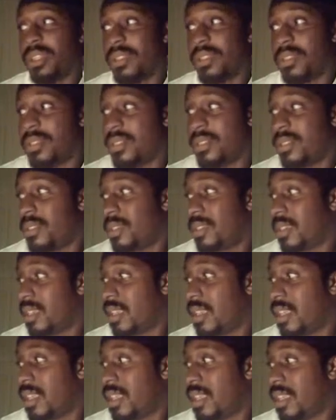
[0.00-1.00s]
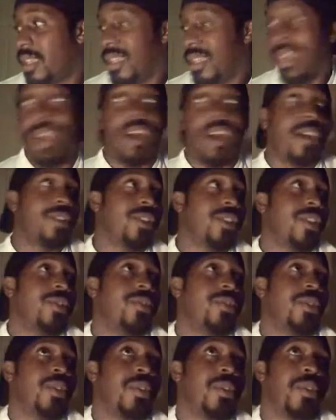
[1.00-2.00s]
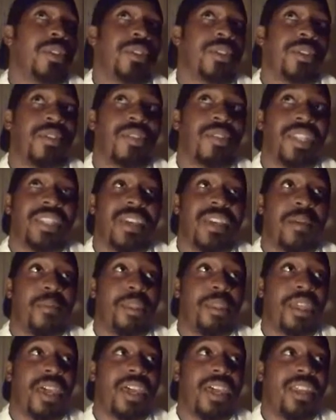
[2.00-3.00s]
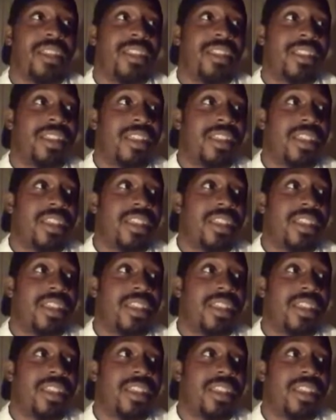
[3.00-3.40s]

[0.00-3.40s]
is, gosh, I used to know this off the top of the head.